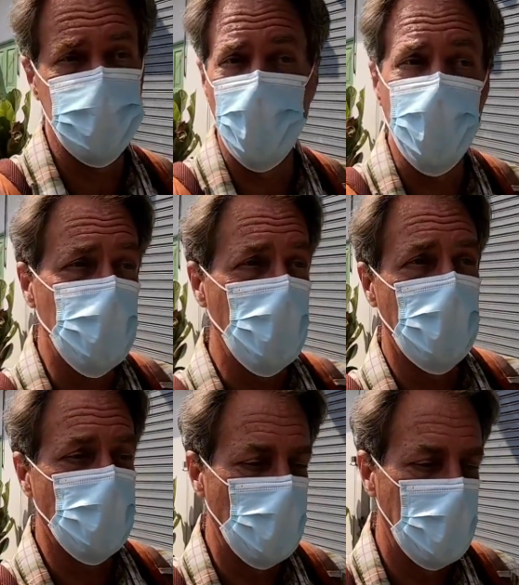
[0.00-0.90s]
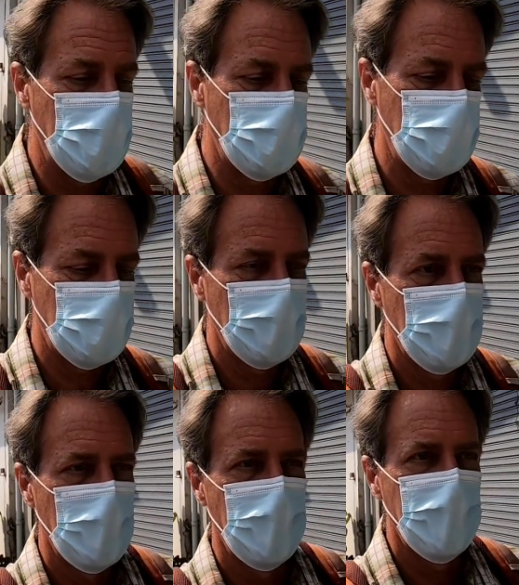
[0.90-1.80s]
It's very well run,
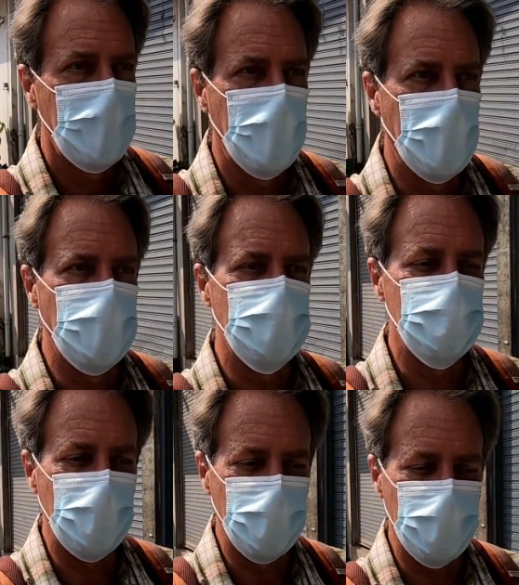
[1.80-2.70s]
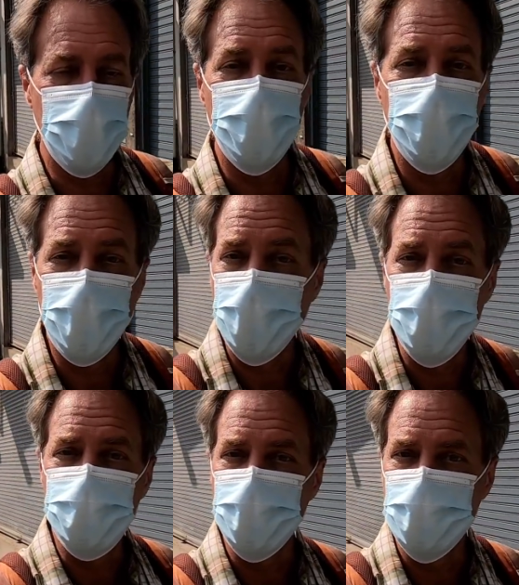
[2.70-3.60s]
and it's never
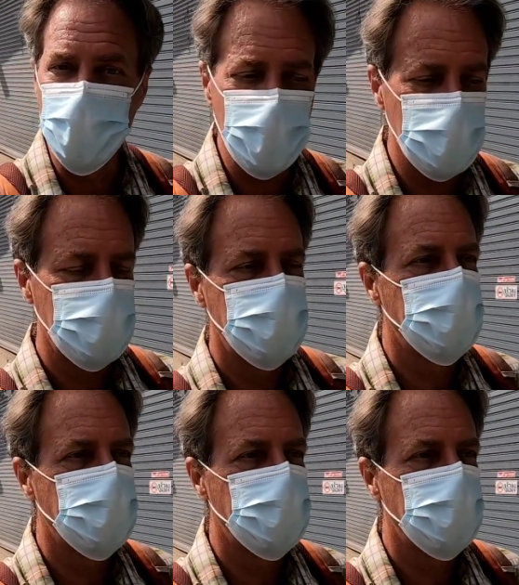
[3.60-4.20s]
very busy.